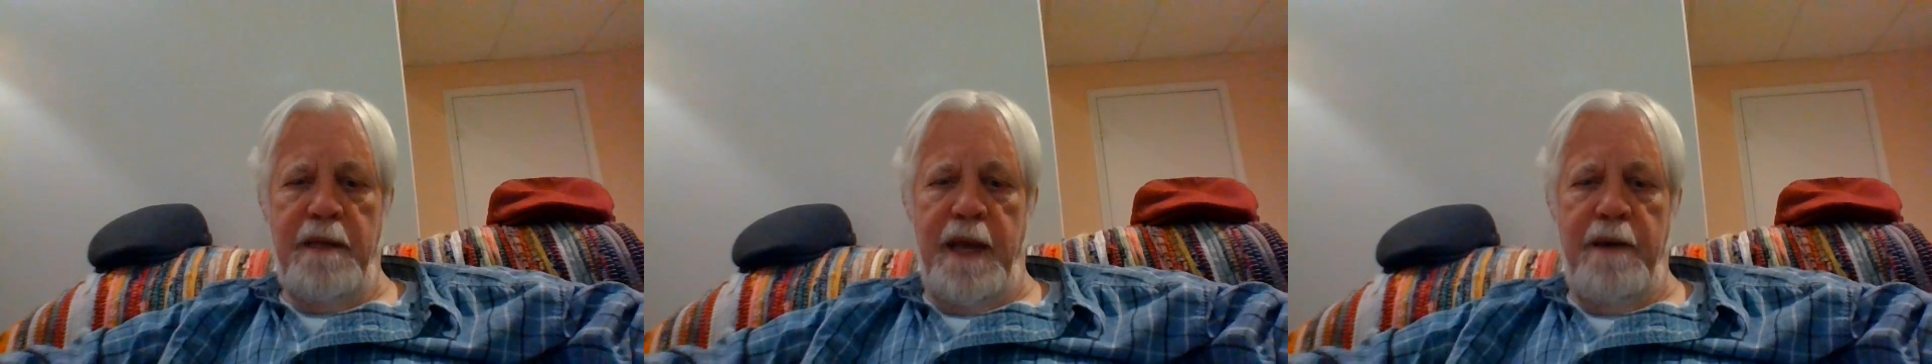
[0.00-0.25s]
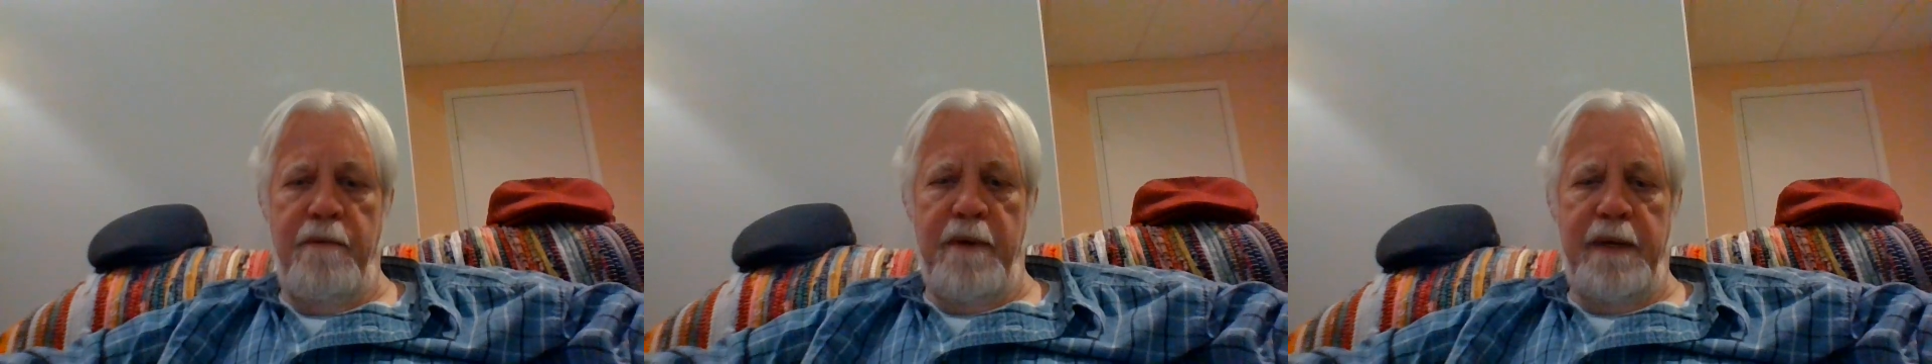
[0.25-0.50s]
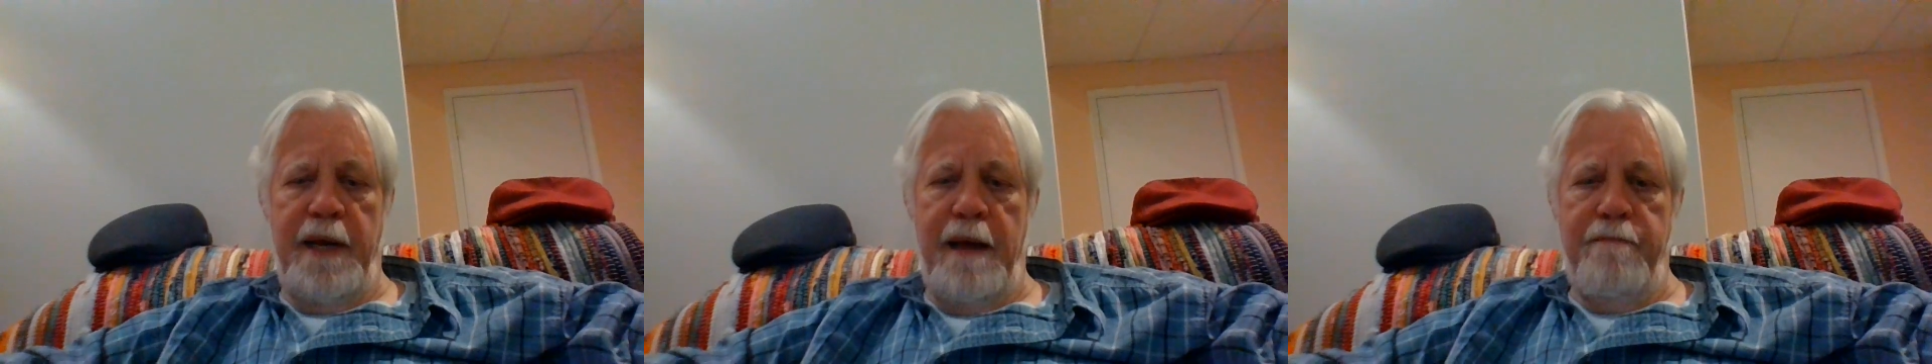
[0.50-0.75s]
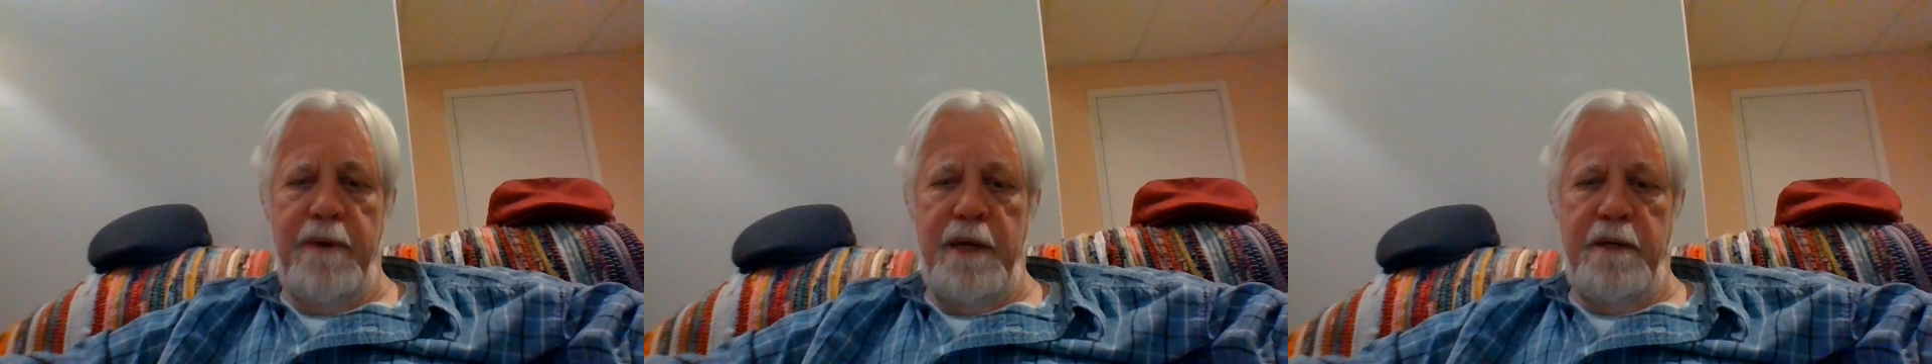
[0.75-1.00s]
They will
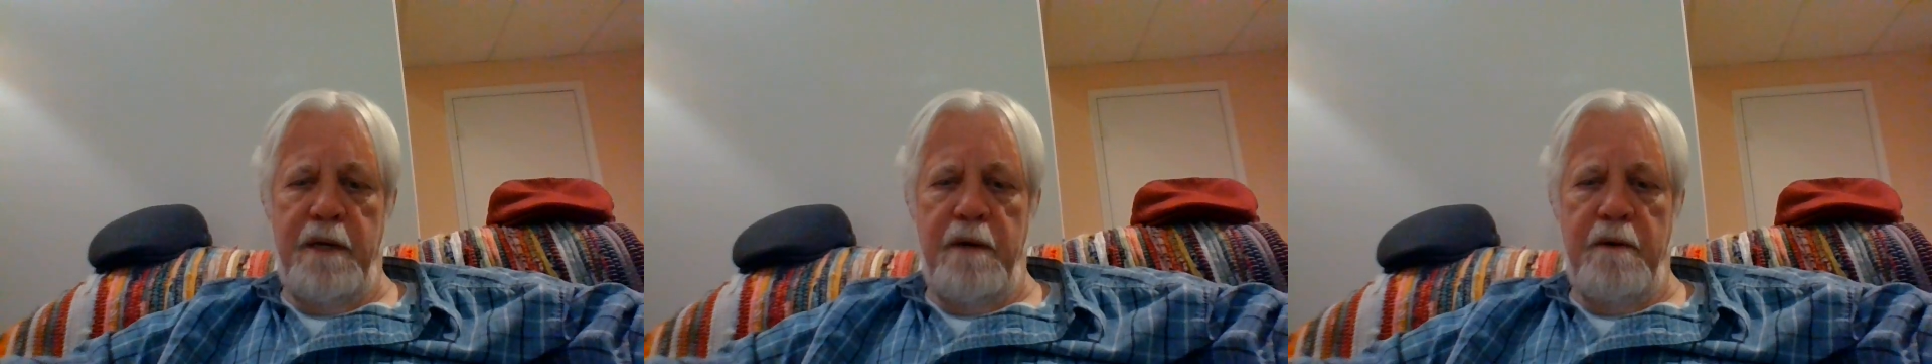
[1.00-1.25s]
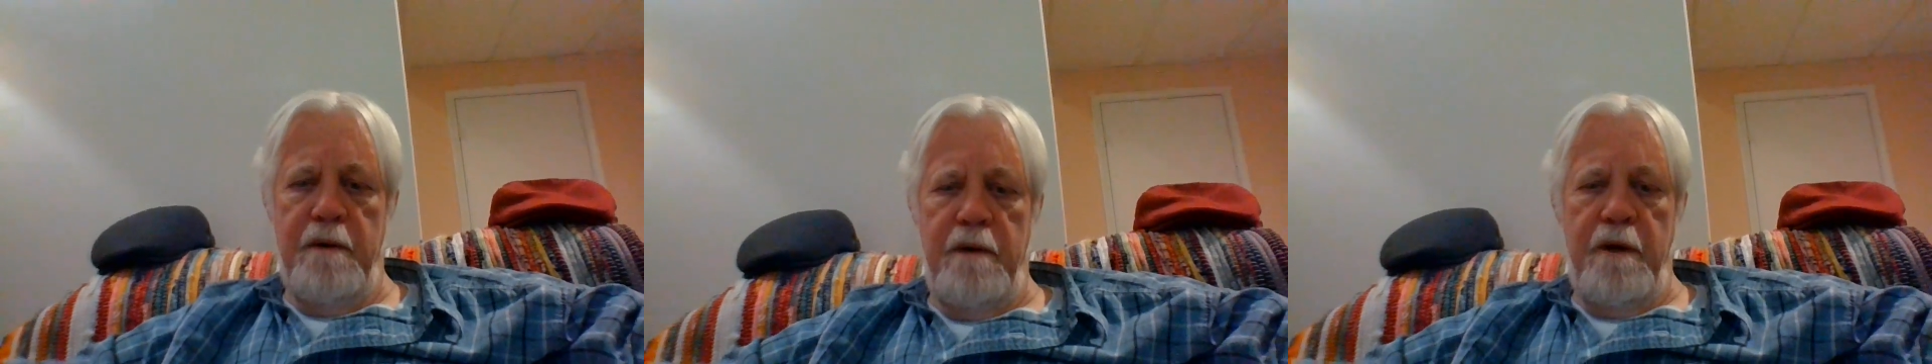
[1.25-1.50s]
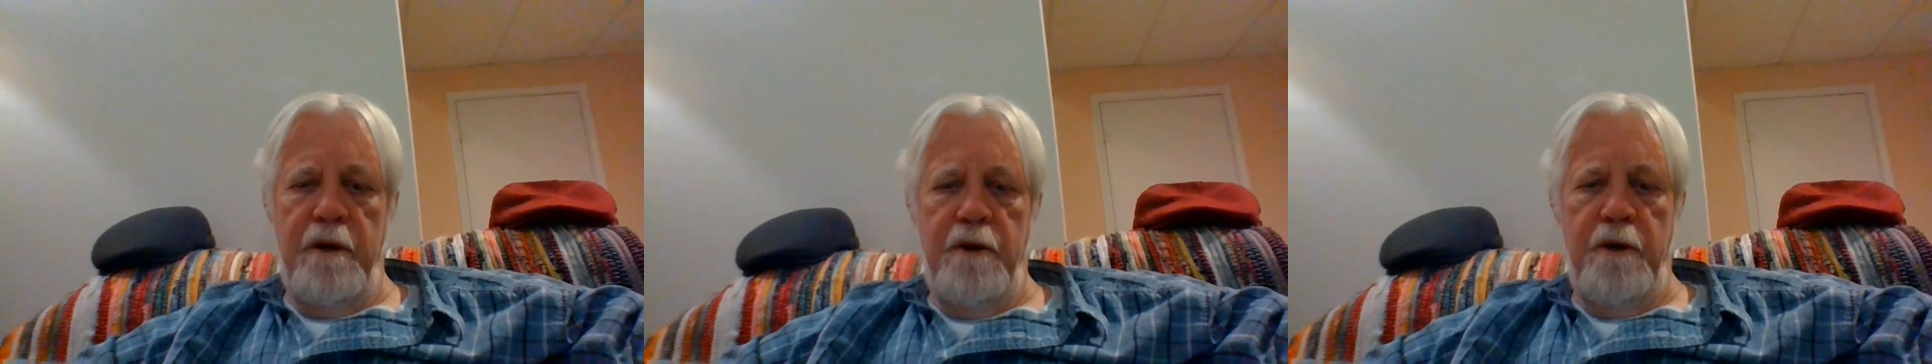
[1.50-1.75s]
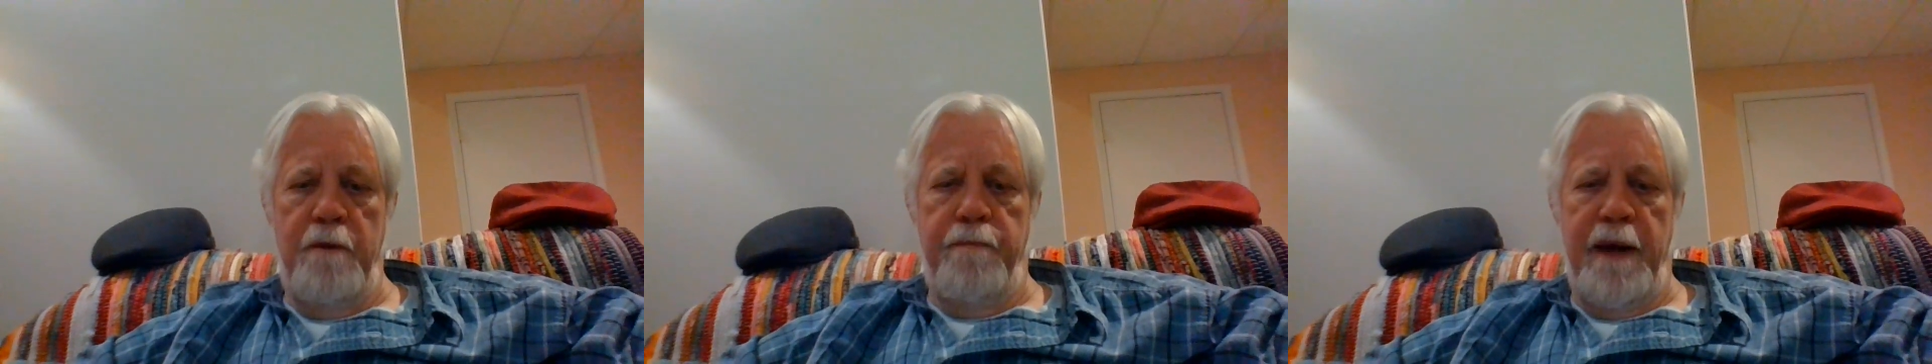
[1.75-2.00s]
not be told
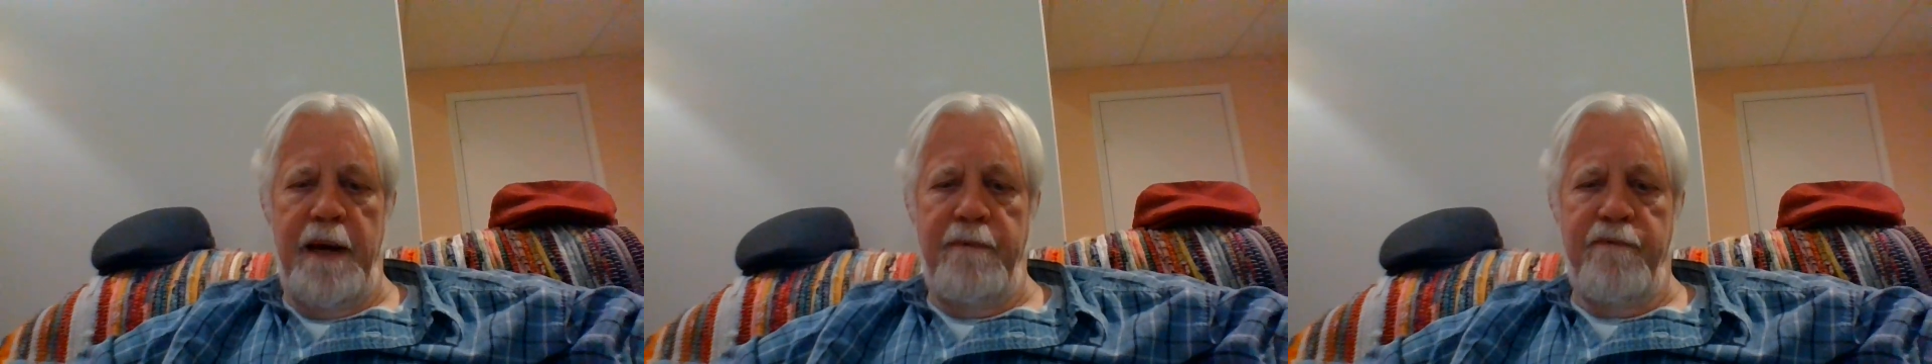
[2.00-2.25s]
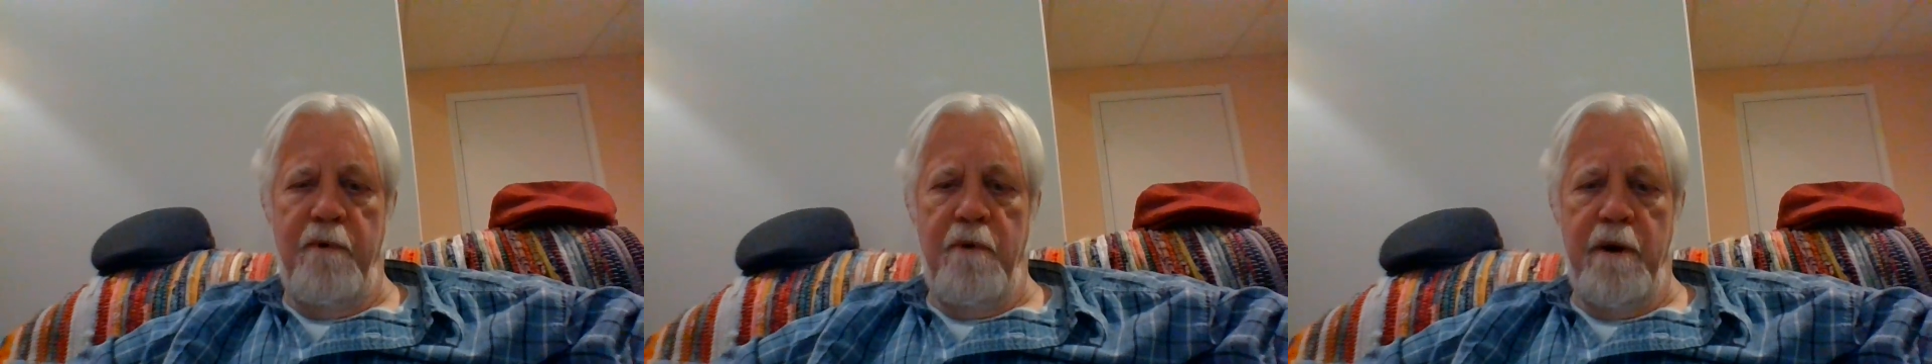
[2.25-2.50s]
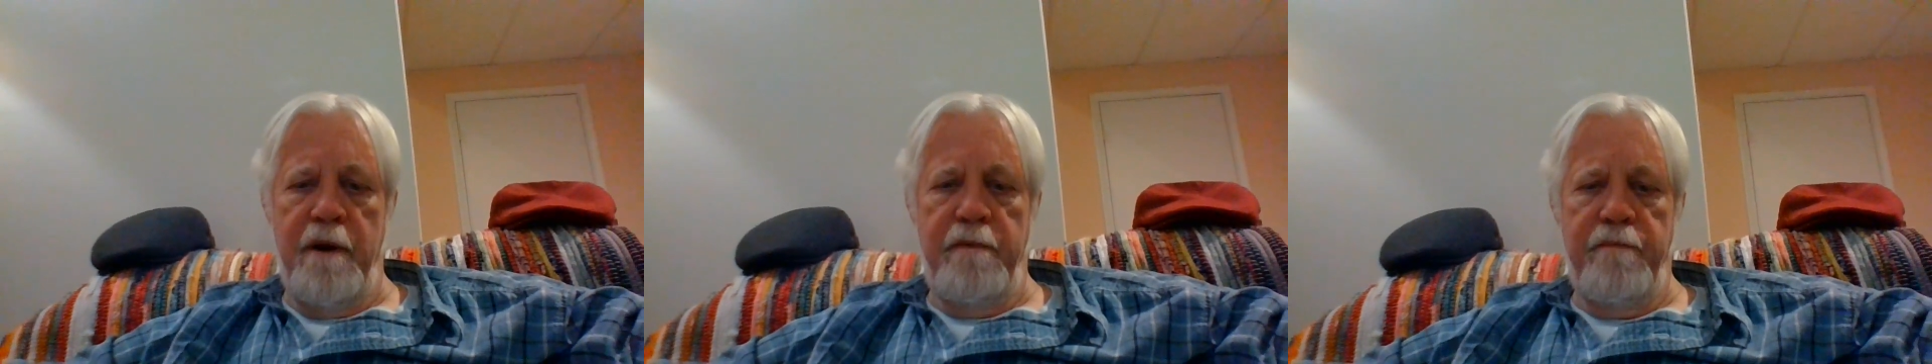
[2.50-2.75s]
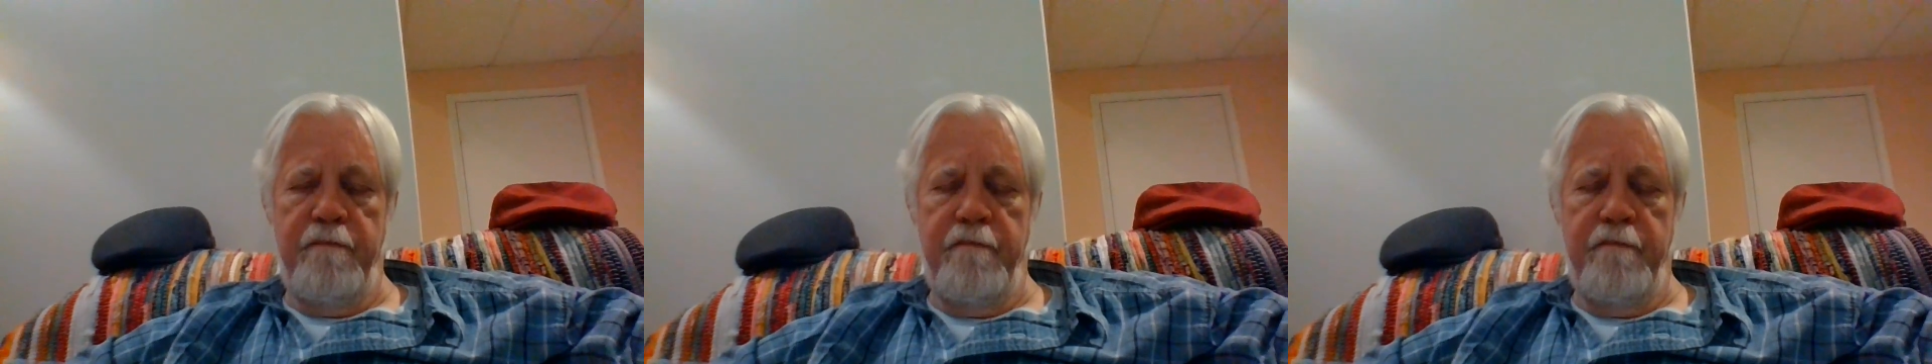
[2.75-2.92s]
who paid for it.